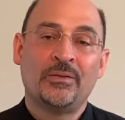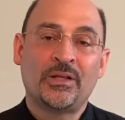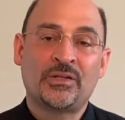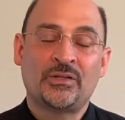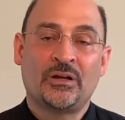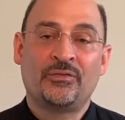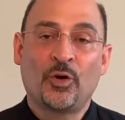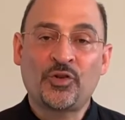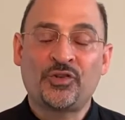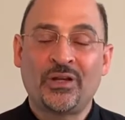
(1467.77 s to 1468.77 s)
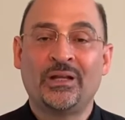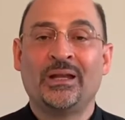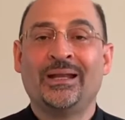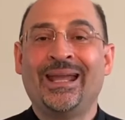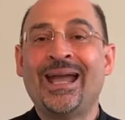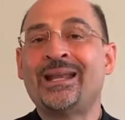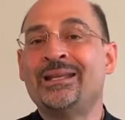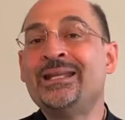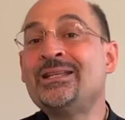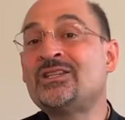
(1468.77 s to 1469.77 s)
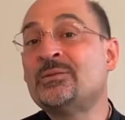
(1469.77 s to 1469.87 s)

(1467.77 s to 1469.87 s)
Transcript: This is unfortunate and it needs